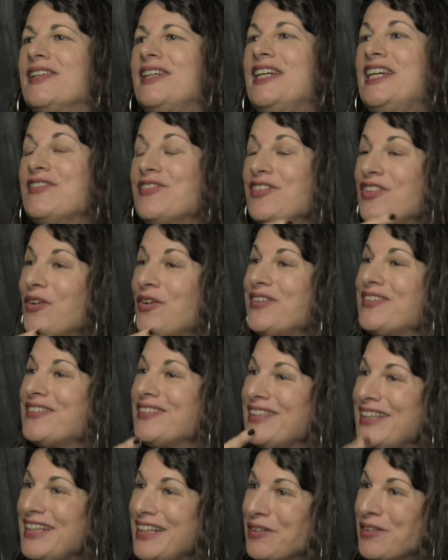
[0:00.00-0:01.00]
even though it's
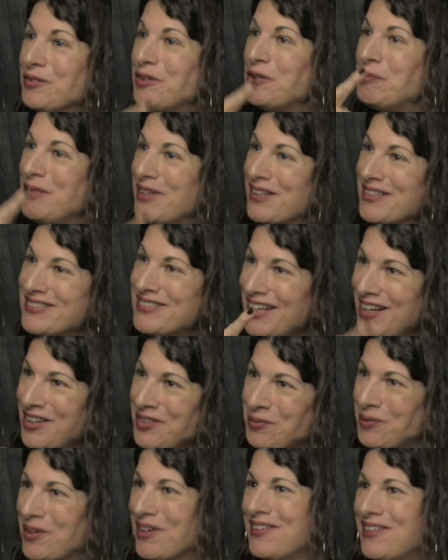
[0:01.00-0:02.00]
legal to be a
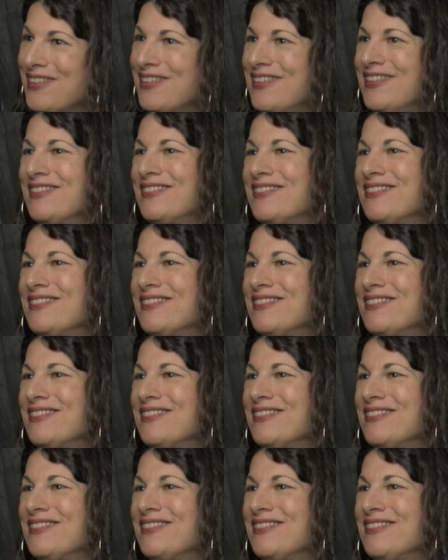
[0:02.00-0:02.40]
sex worker.